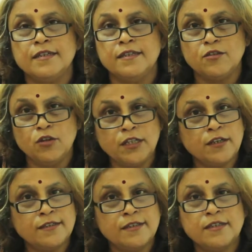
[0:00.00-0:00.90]

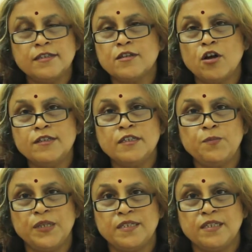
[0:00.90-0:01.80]
insulin resistance causes
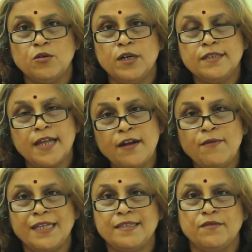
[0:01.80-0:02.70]
PCOS and
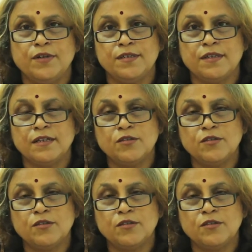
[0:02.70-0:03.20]
vice versa.